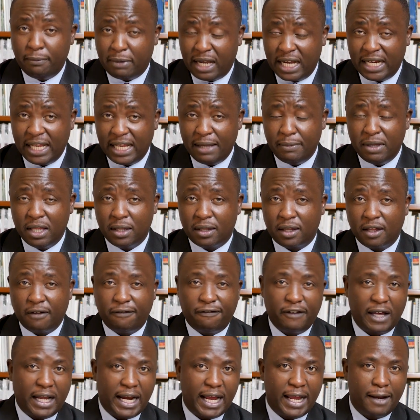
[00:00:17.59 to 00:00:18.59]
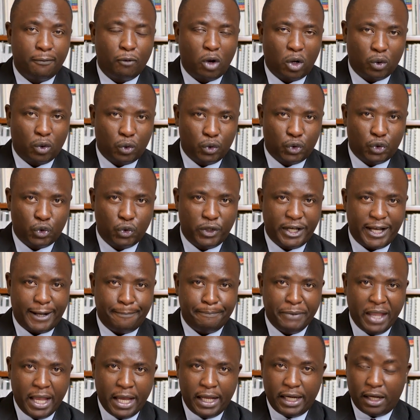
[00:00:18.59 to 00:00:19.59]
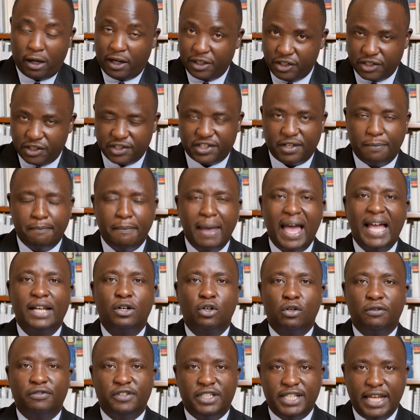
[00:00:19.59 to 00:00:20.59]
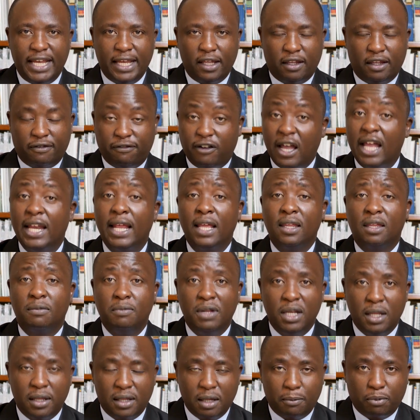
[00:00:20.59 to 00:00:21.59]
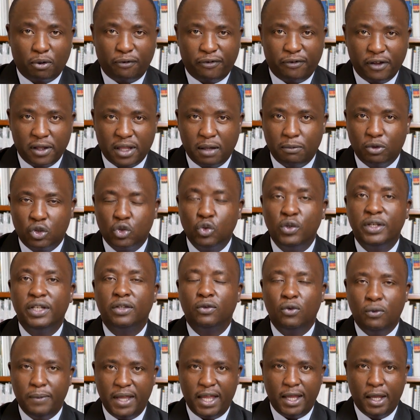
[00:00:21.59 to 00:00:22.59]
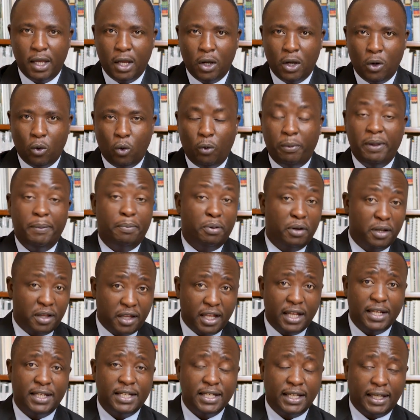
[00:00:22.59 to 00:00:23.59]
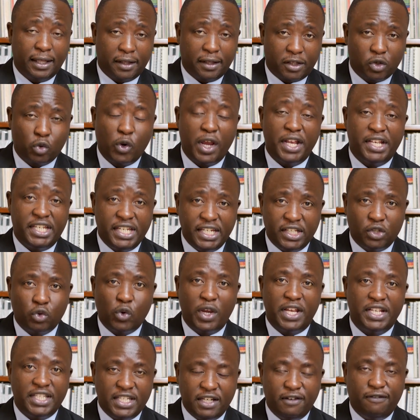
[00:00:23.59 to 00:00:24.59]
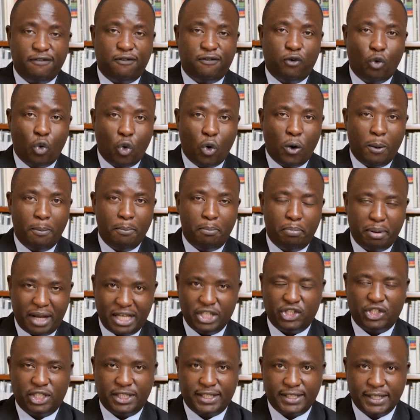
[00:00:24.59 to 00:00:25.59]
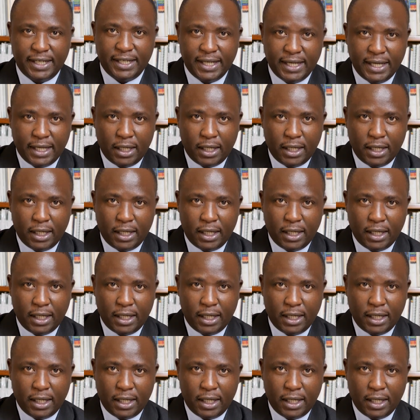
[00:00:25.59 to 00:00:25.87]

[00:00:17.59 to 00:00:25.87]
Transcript: My name is Farai Mwakutuya. Now in just a matter of days, Finance Minister Professor Mthuli Ncube will be presenting his 2024 budget.